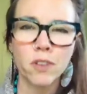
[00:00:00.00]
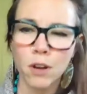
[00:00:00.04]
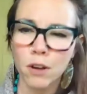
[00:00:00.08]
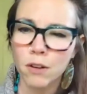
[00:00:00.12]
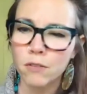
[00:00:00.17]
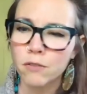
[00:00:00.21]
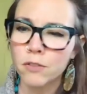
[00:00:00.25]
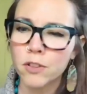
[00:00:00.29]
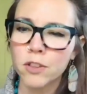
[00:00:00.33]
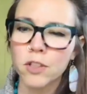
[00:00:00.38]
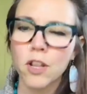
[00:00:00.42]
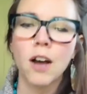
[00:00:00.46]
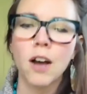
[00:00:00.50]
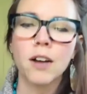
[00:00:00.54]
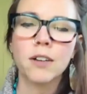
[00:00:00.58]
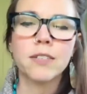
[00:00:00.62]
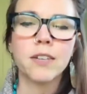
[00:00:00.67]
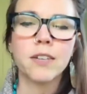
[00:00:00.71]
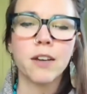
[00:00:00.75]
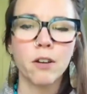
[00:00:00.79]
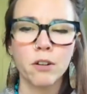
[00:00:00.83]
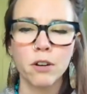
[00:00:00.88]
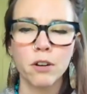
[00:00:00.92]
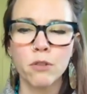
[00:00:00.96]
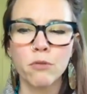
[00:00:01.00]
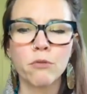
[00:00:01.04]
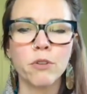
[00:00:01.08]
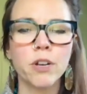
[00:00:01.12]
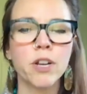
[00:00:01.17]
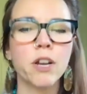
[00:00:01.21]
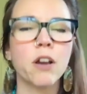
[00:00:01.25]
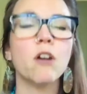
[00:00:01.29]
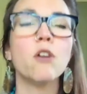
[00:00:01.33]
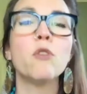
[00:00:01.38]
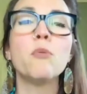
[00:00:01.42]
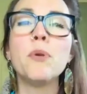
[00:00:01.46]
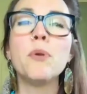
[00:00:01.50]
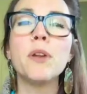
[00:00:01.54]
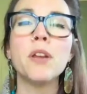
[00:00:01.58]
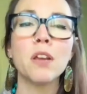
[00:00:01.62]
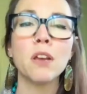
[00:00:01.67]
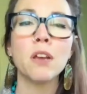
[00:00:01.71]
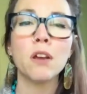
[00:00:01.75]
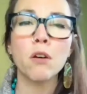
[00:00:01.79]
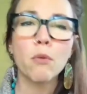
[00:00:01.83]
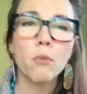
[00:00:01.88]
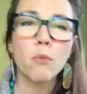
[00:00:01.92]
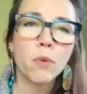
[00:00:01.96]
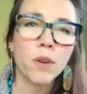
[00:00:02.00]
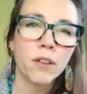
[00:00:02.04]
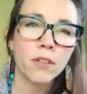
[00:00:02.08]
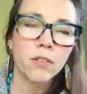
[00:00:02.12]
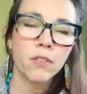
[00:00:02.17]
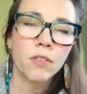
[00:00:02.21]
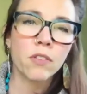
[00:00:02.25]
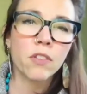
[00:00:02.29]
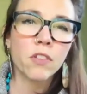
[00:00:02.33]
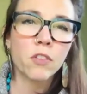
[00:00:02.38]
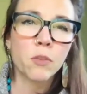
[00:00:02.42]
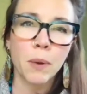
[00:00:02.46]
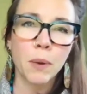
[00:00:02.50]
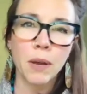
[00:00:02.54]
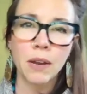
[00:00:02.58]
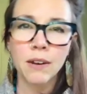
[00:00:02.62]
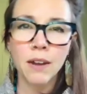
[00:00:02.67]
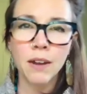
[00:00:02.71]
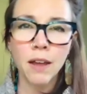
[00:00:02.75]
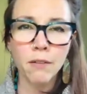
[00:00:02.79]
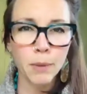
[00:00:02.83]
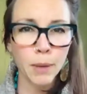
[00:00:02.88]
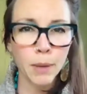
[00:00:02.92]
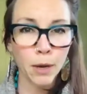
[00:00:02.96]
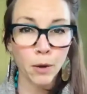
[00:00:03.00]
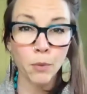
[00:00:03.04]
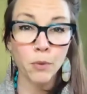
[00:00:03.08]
of lockdown and reopening with this pandemic,